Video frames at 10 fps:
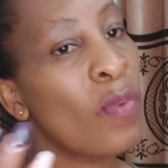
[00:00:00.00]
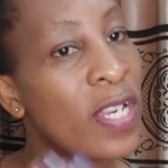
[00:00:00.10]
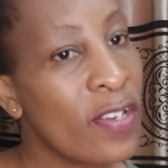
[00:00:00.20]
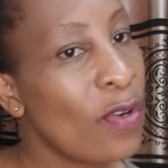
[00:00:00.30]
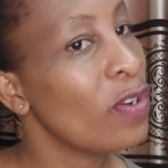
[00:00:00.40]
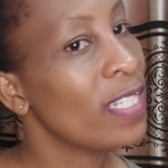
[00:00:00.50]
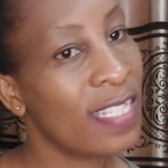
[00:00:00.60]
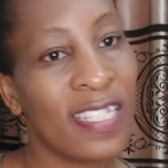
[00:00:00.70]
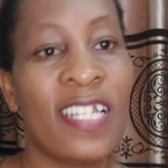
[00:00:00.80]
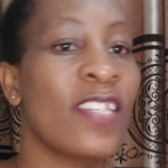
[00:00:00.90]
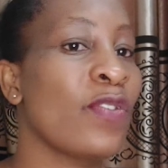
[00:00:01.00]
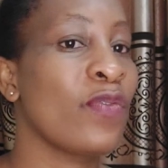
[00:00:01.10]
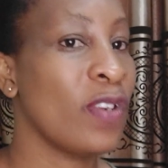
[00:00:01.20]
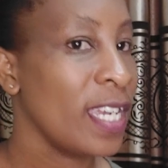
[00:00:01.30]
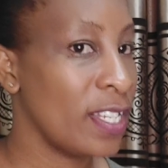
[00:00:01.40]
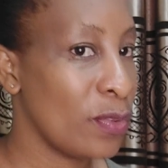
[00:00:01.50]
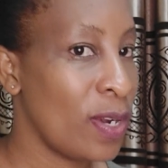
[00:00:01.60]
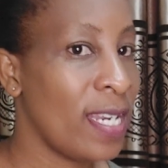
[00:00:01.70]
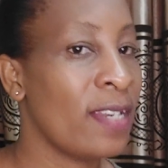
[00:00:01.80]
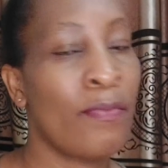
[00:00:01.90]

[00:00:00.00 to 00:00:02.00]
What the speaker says: we don't need to forget one.